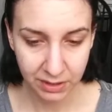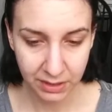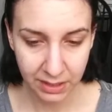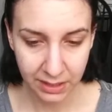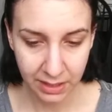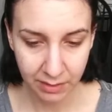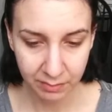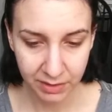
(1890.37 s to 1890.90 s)

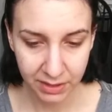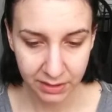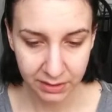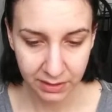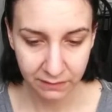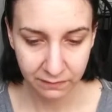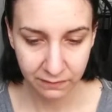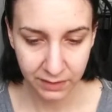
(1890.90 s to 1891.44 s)
thing out because
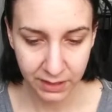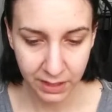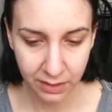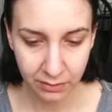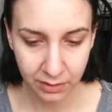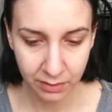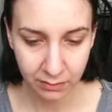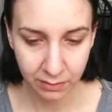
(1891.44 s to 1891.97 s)
I
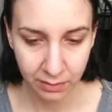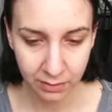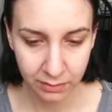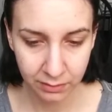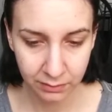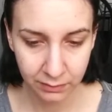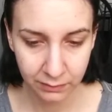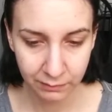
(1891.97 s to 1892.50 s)
videoed it
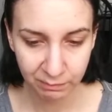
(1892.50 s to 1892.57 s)
wrong.